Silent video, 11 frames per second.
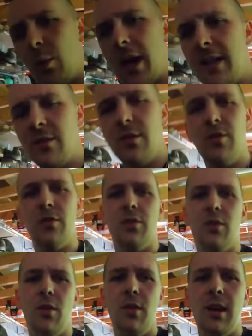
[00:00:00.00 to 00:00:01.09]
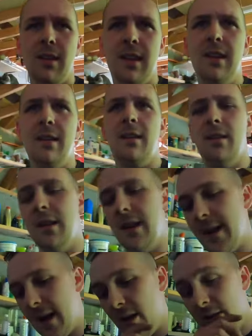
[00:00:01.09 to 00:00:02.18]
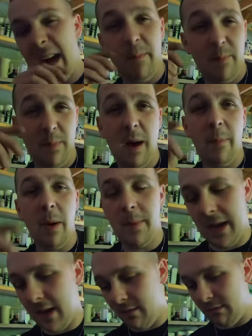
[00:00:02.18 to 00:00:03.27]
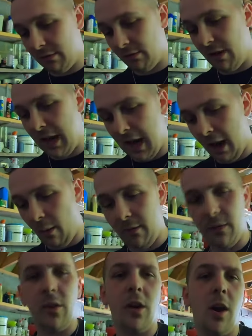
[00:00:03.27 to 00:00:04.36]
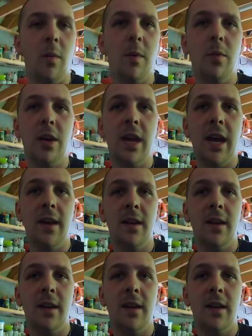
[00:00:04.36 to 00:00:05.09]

Y's and an underscore, I think. I'll pop it in the screen now if you've not got me, but yeah.